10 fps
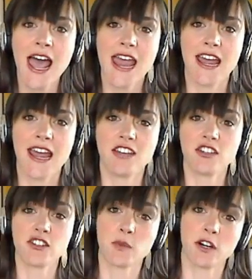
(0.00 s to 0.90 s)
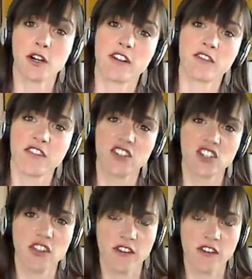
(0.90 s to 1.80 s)
and used to work over at
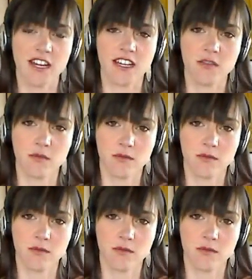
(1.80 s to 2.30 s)
Revision Three and